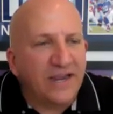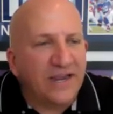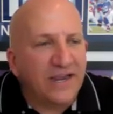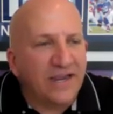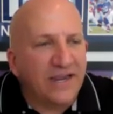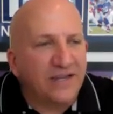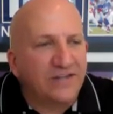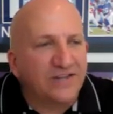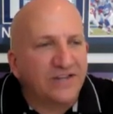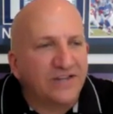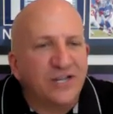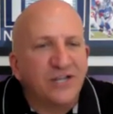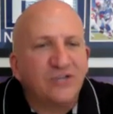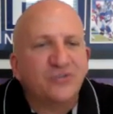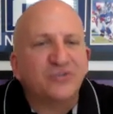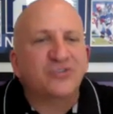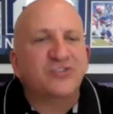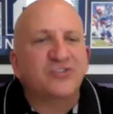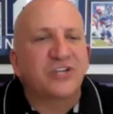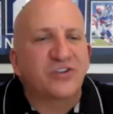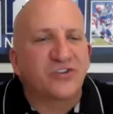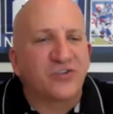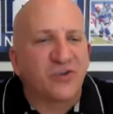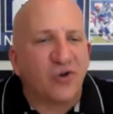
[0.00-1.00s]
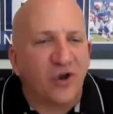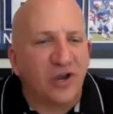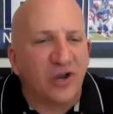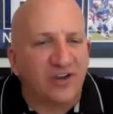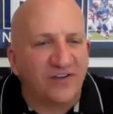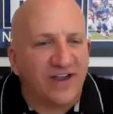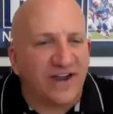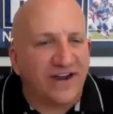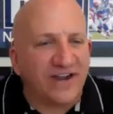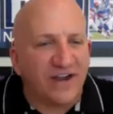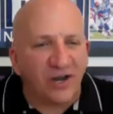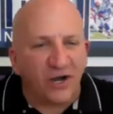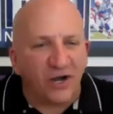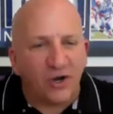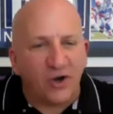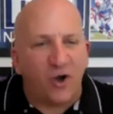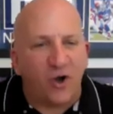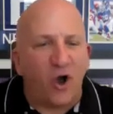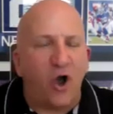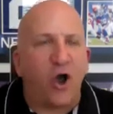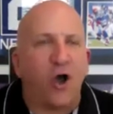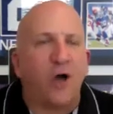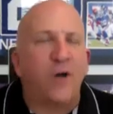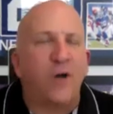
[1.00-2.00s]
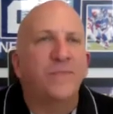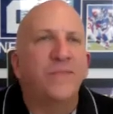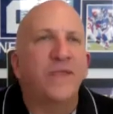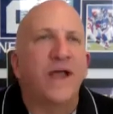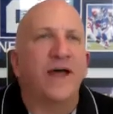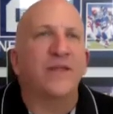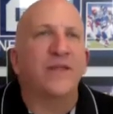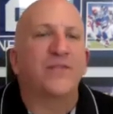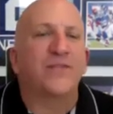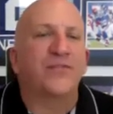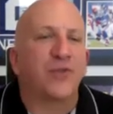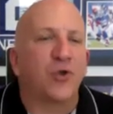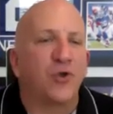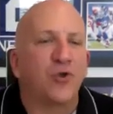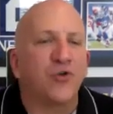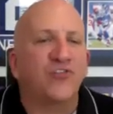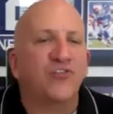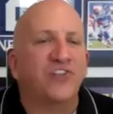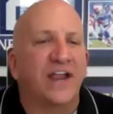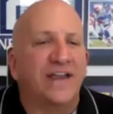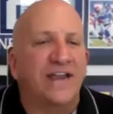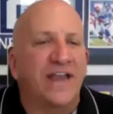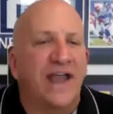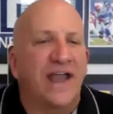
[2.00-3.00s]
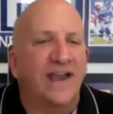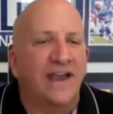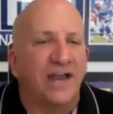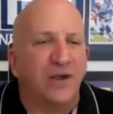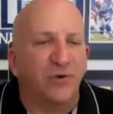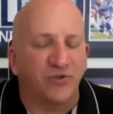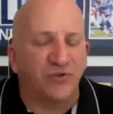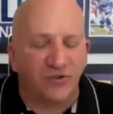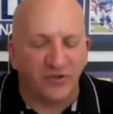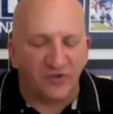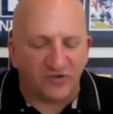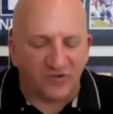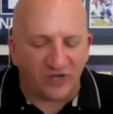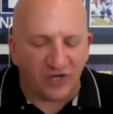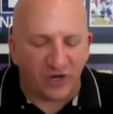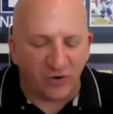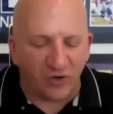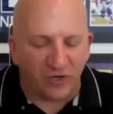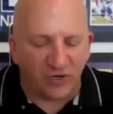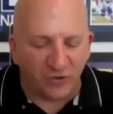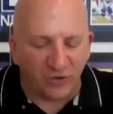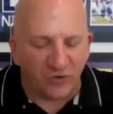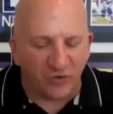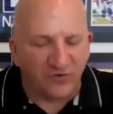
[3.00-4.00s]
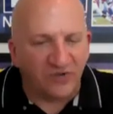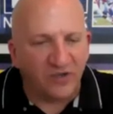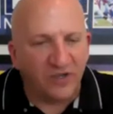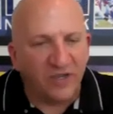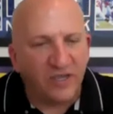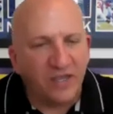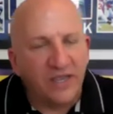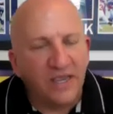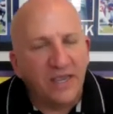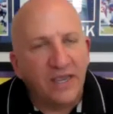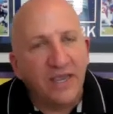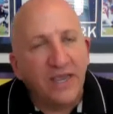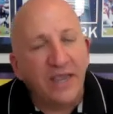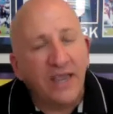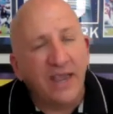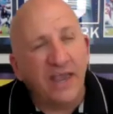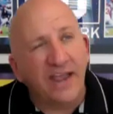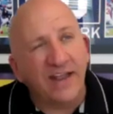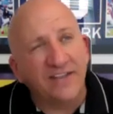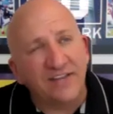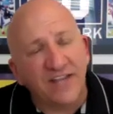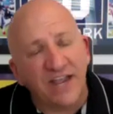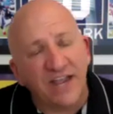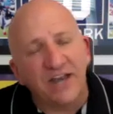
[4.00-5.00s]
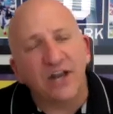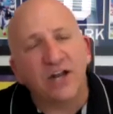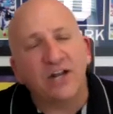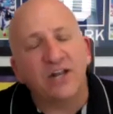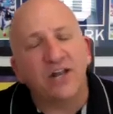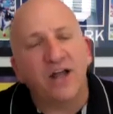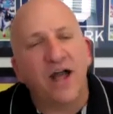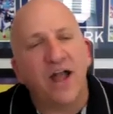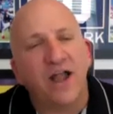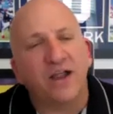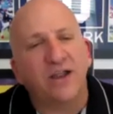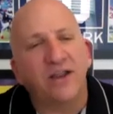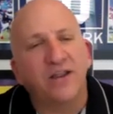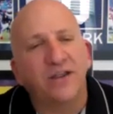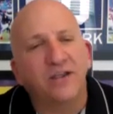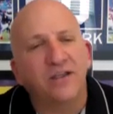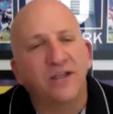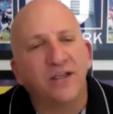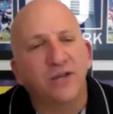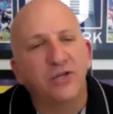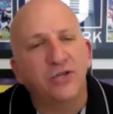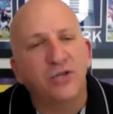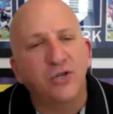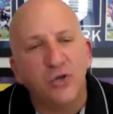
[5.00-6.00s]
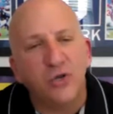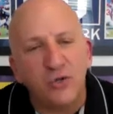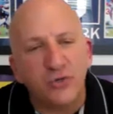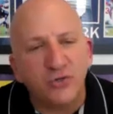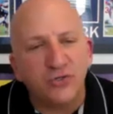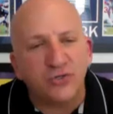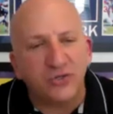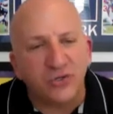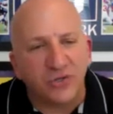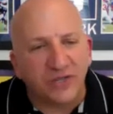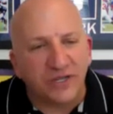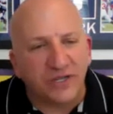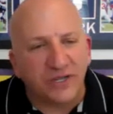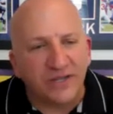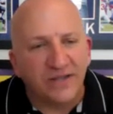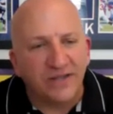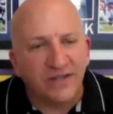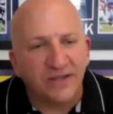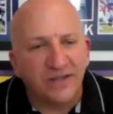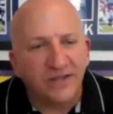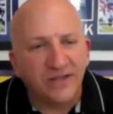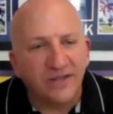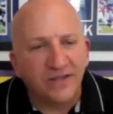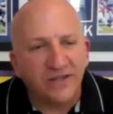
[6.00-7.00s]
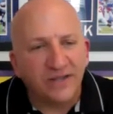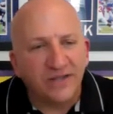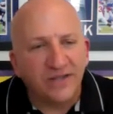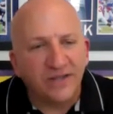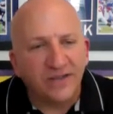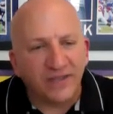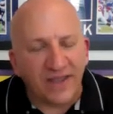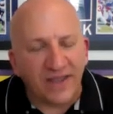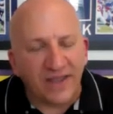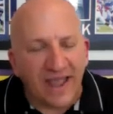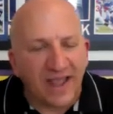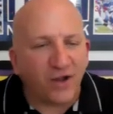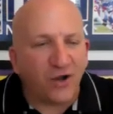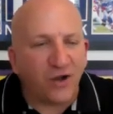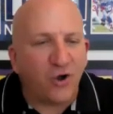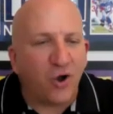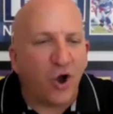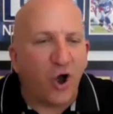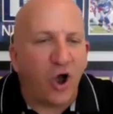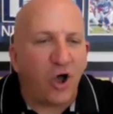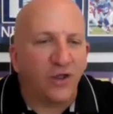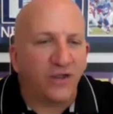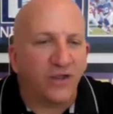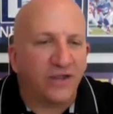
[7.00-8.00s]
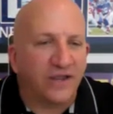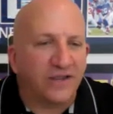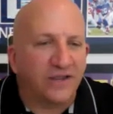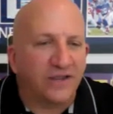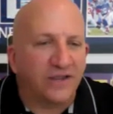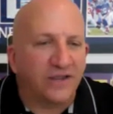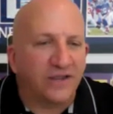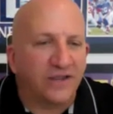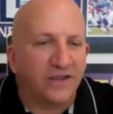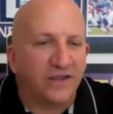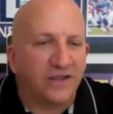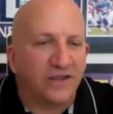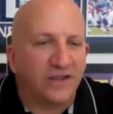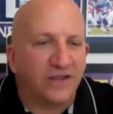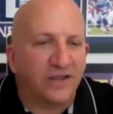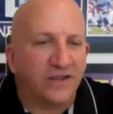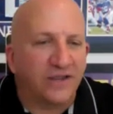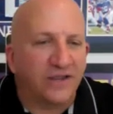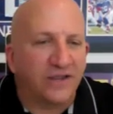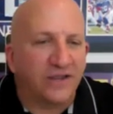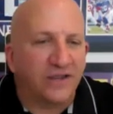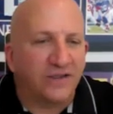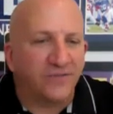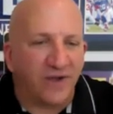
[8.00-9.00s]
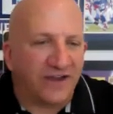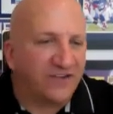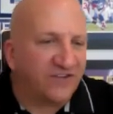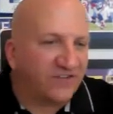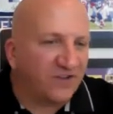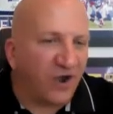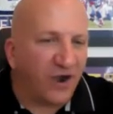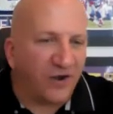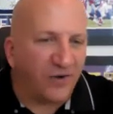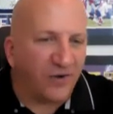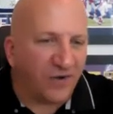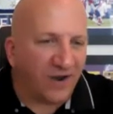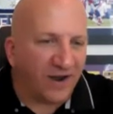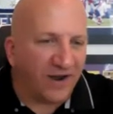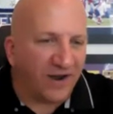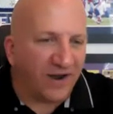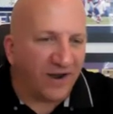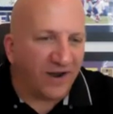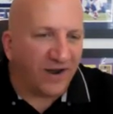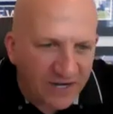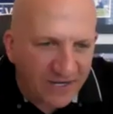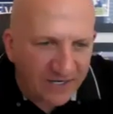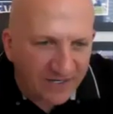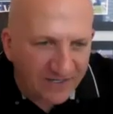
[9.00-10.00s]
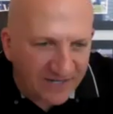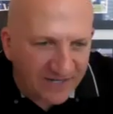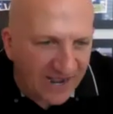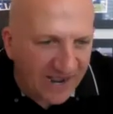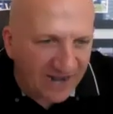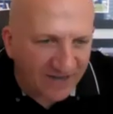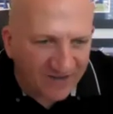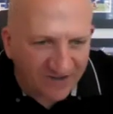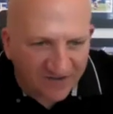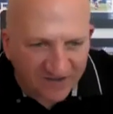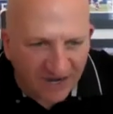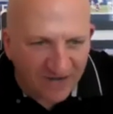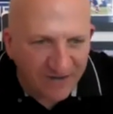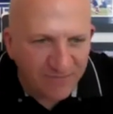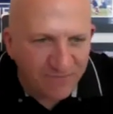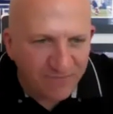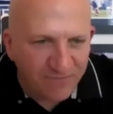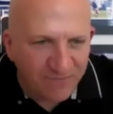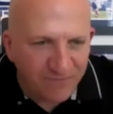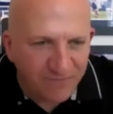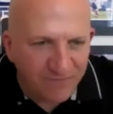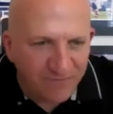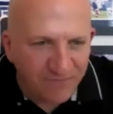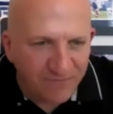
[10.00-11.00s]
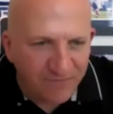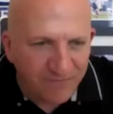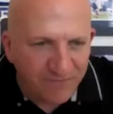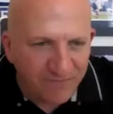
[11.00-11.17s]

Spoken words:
it's an interesting story because I got a call on Thursday night. I was in Syracuse at 10 o'clock, and usually that call is my son, right? I need money, Dad, send.